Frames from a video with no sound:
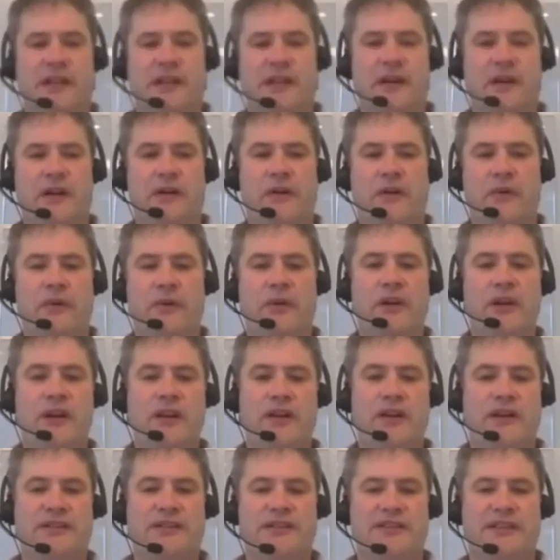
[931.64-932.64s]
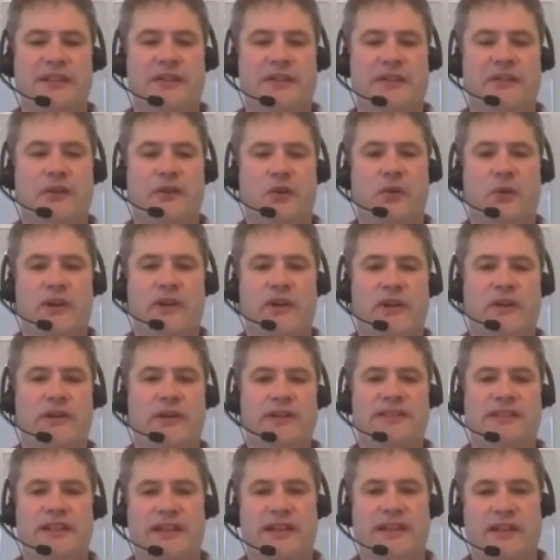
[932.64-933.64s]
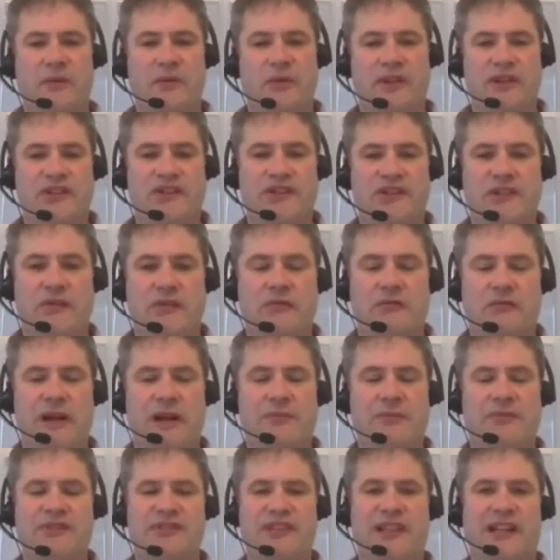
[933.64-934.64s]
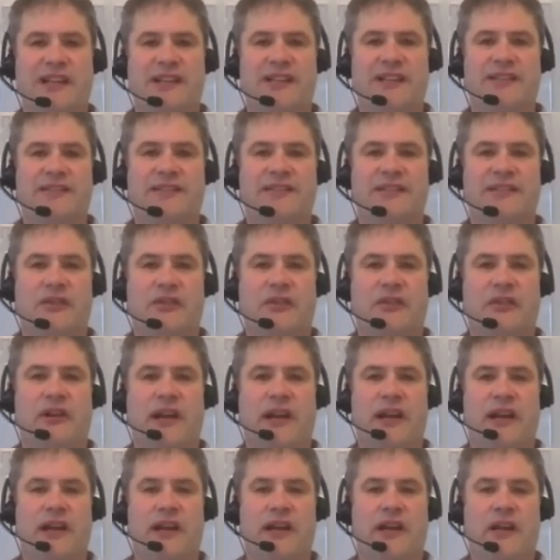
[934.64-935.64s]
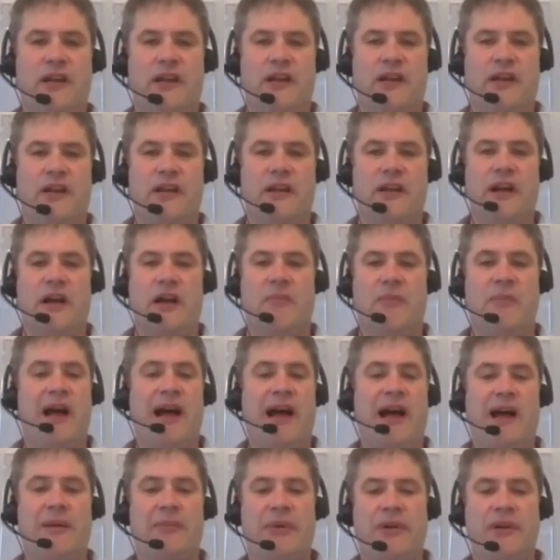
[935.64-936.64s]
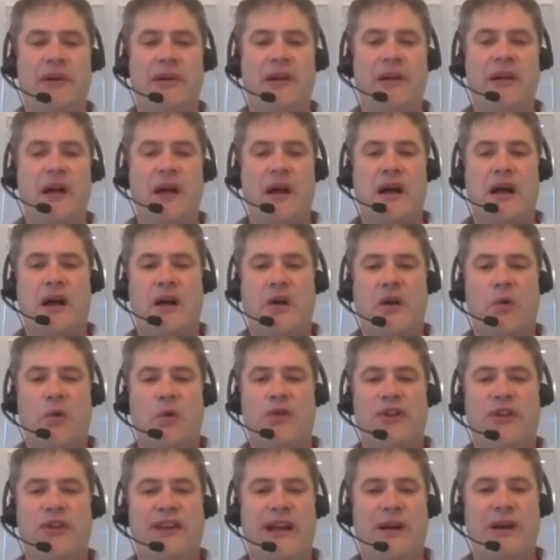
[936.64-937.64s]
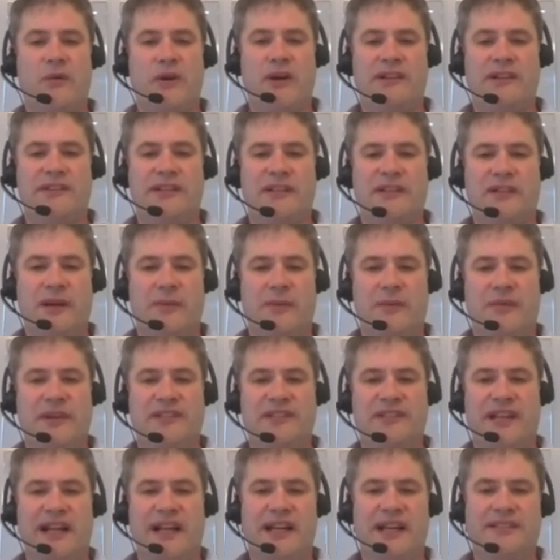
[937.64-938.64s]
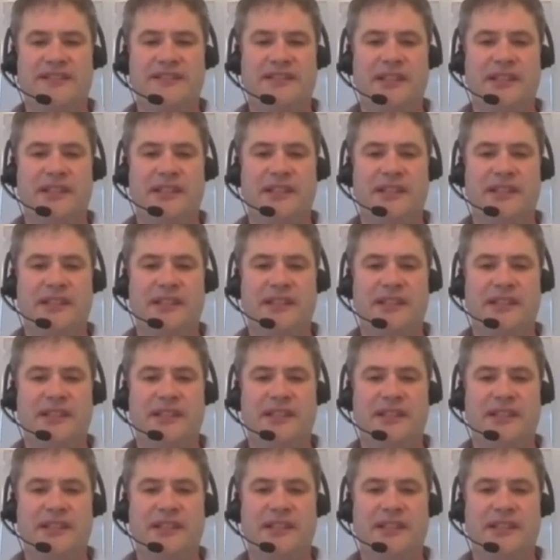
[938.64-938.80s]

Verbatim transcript: So there's a certain tool we're using which represents on a uh, map uh, all the networks that companies had.